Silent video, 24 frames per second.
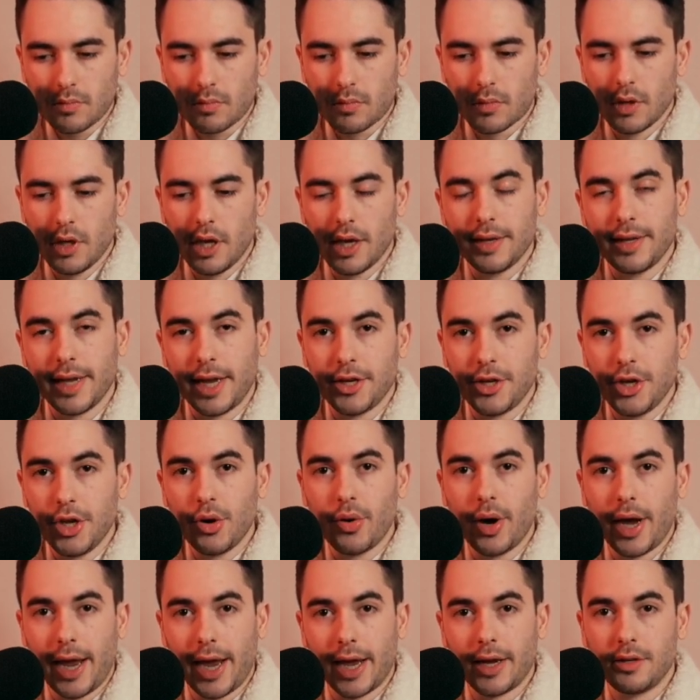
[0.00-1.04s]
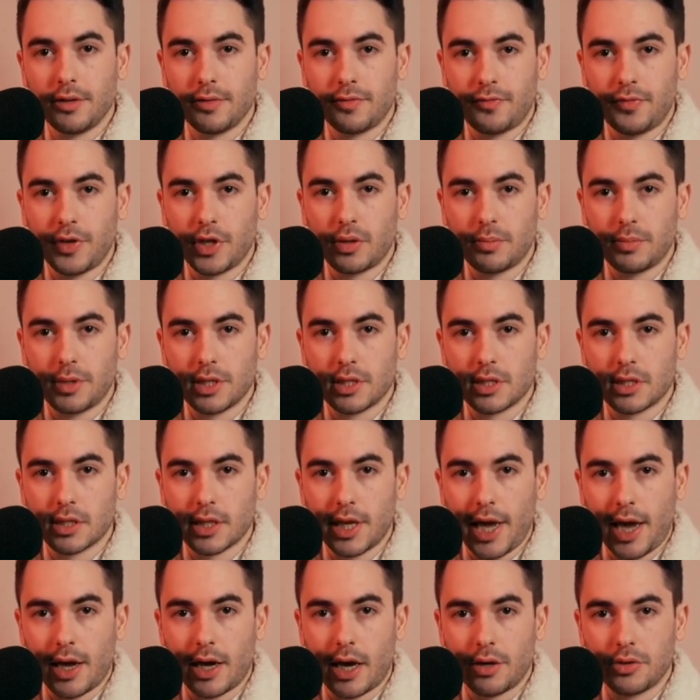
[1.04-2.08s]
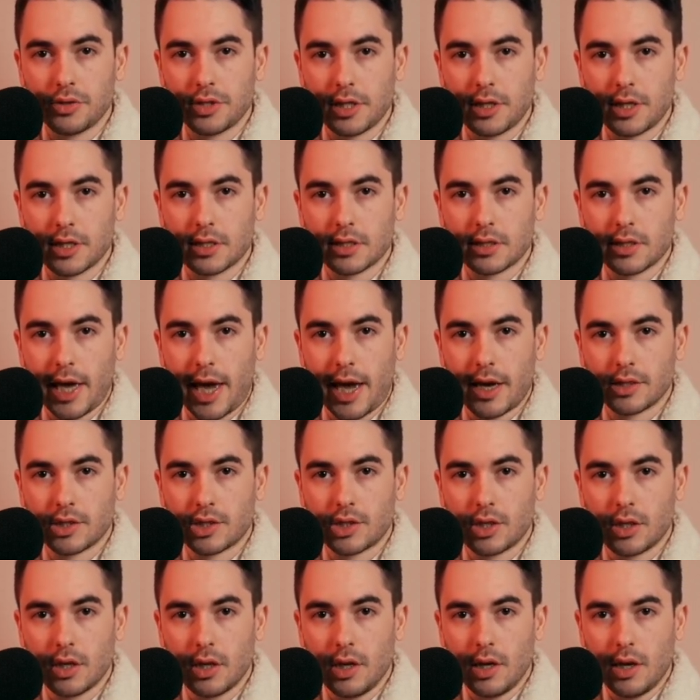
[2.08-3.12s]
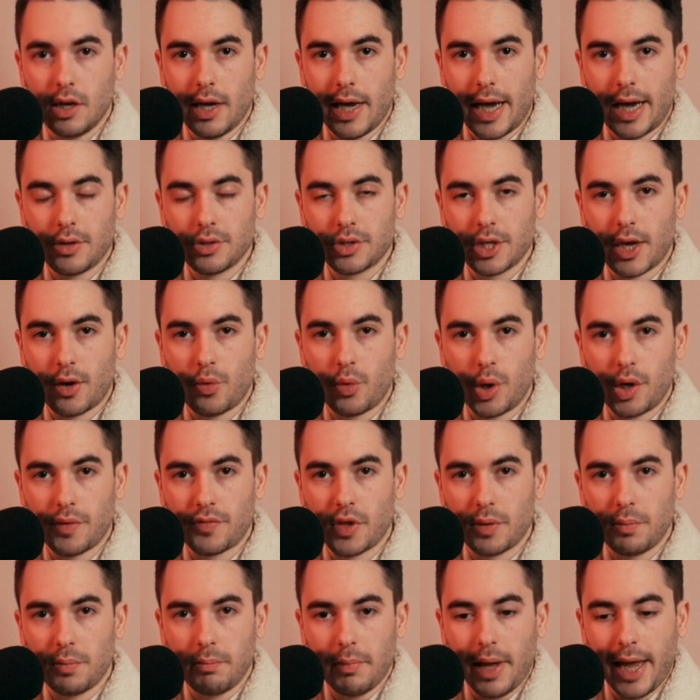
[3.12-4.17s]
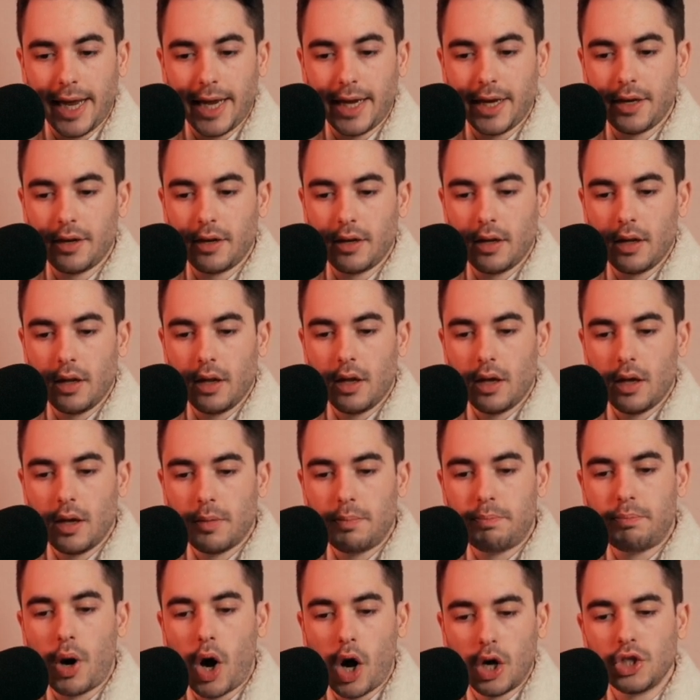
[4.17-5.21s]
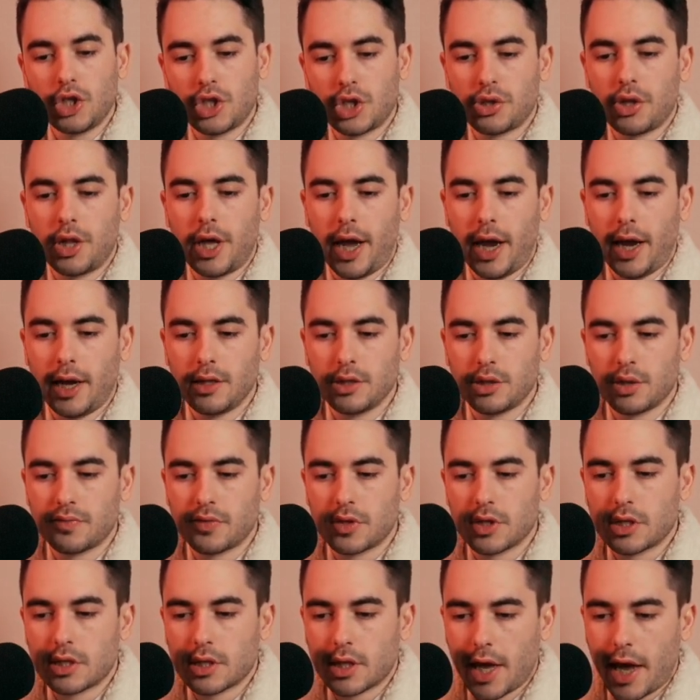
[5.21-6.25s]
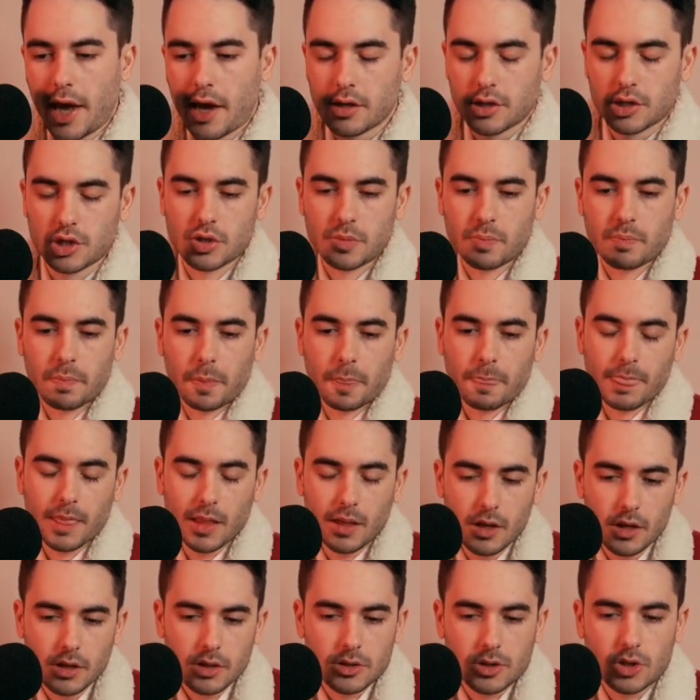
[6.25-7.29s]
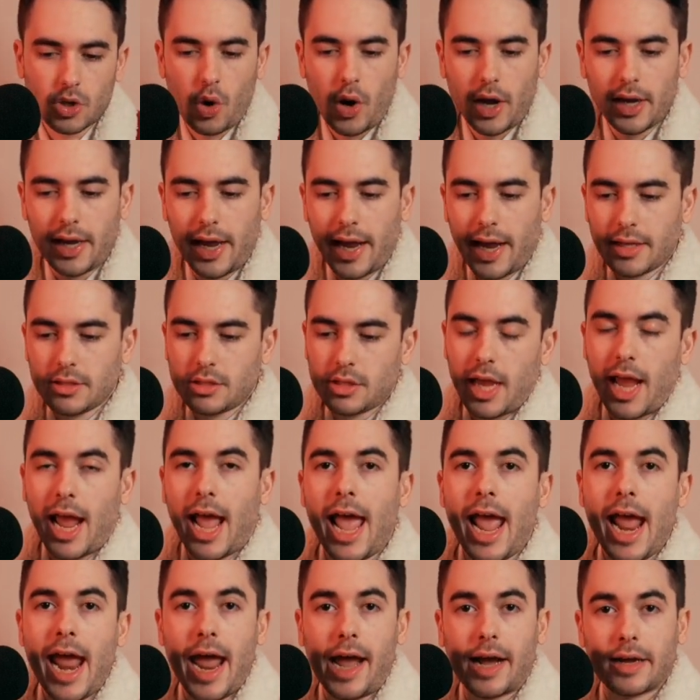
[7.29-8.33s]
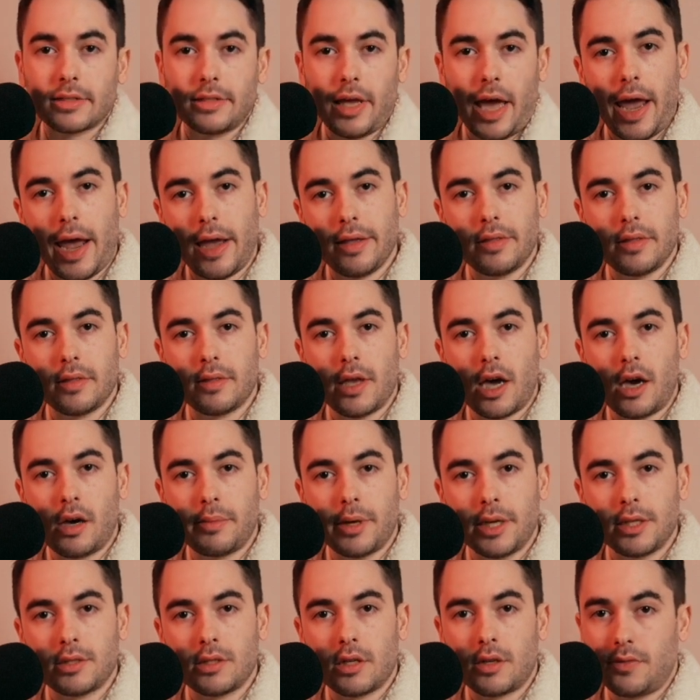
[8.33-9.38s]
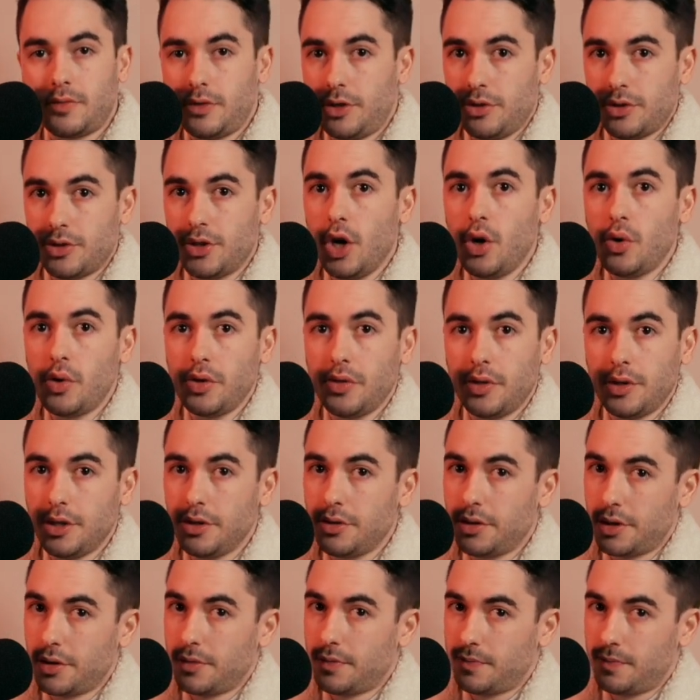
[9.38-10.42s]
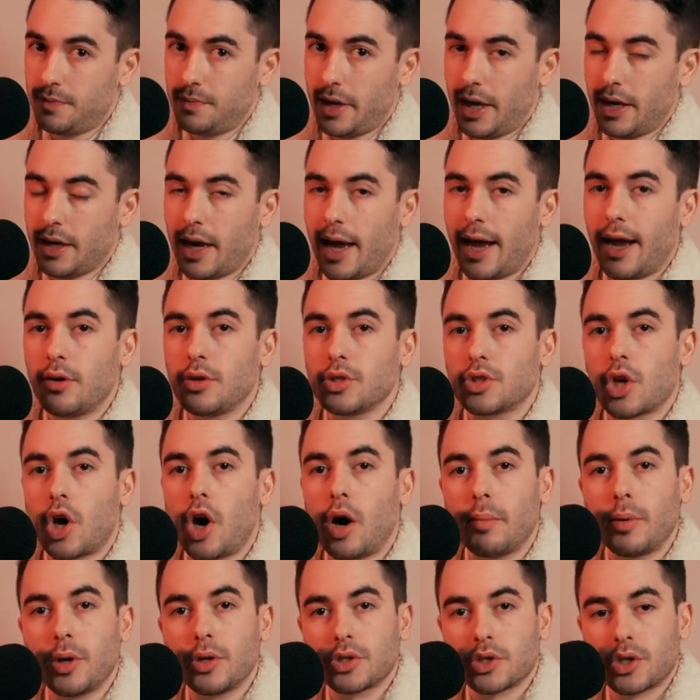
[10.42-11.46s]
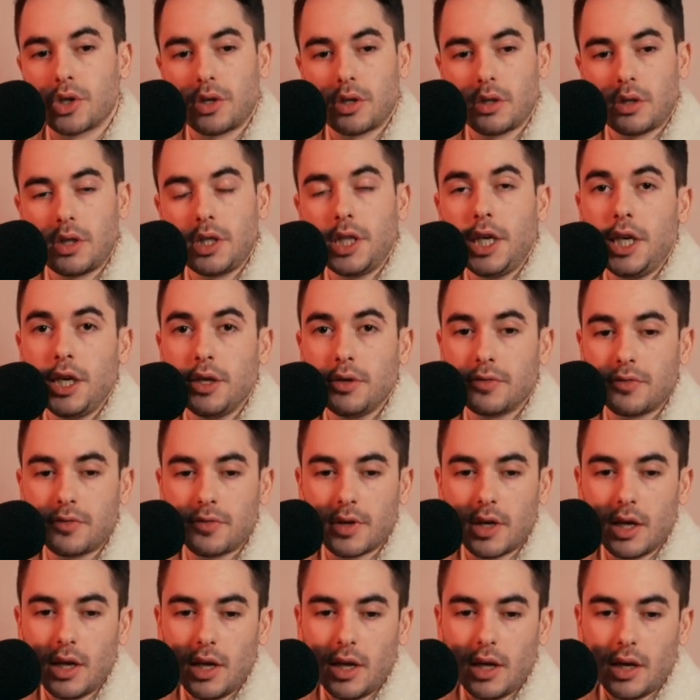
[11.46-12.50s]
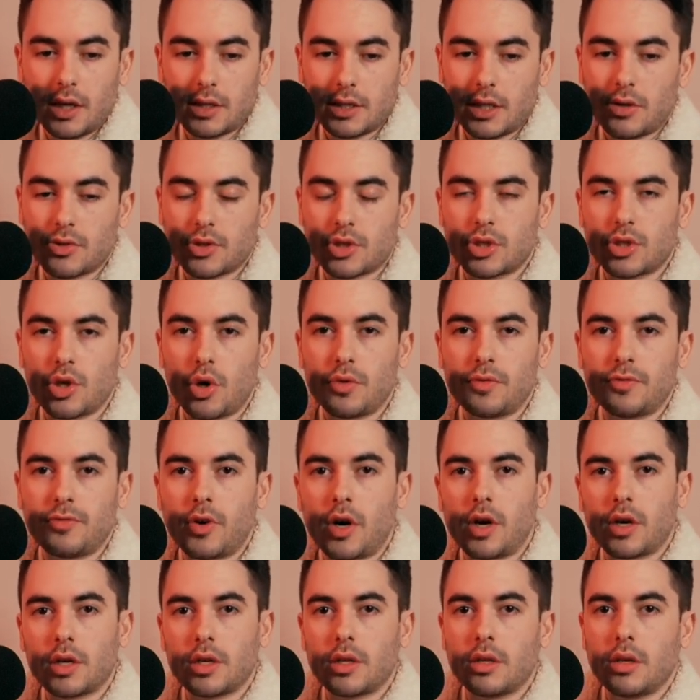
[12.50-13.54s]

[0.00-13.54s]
And I knew I had to film this sketch. I was in the sketch. I was like one of the main punchlines of the sketch. So I had to act. I had to tell myself, I was almost going to leave because I was so fucking